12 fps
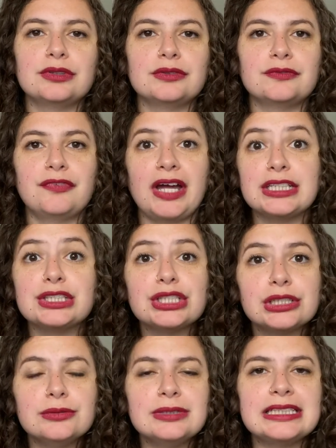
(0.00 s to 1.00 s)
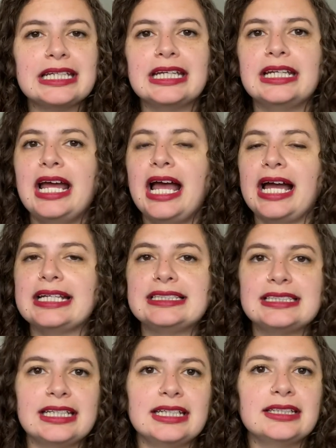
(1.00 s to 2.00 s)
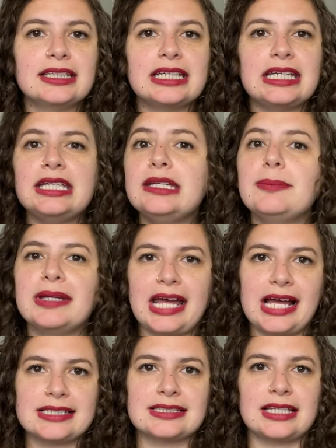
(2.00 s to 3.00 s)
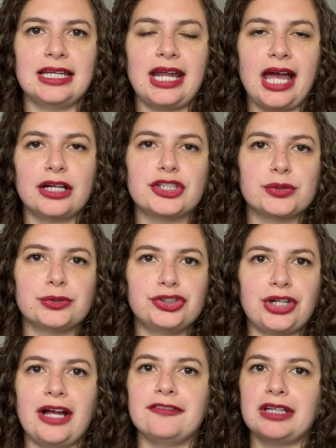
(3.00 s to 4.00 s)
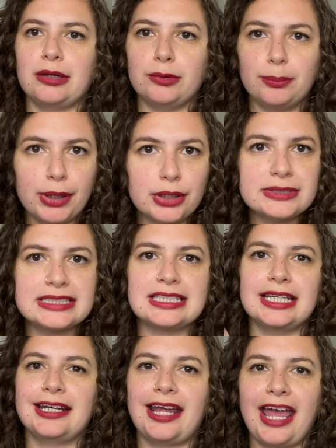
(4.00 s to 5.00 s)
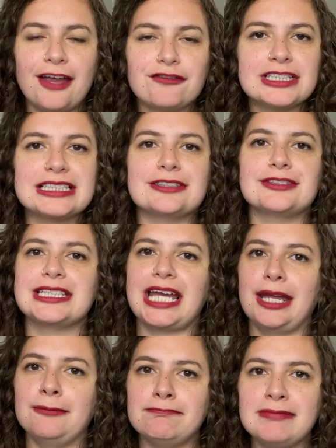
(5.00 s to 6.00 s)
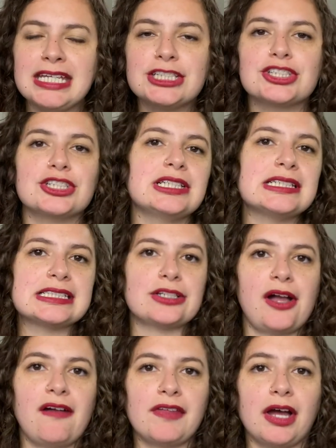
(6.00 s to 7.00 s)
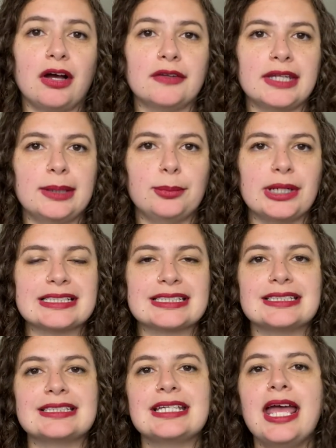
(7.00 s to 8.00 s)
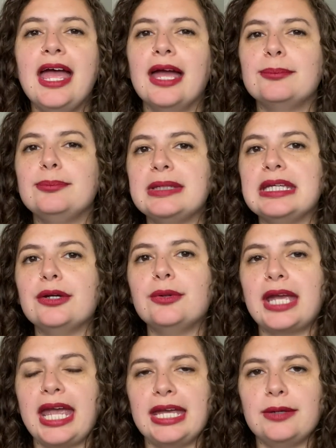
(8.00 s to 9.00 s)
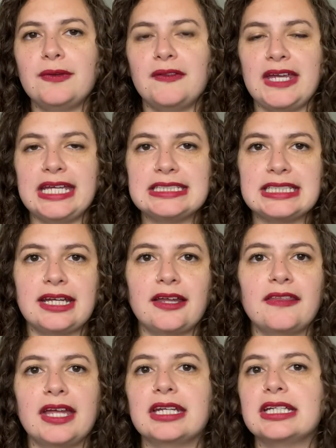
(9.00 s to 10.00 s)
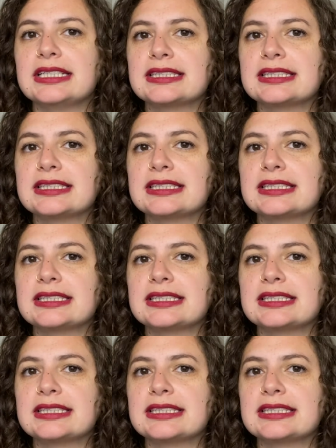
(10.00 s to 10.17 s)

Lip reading: fine-tuned it, I didn't keep it as an actual draft. I would post it every single time. Make sure you still have that online presence, and be okay with the idea that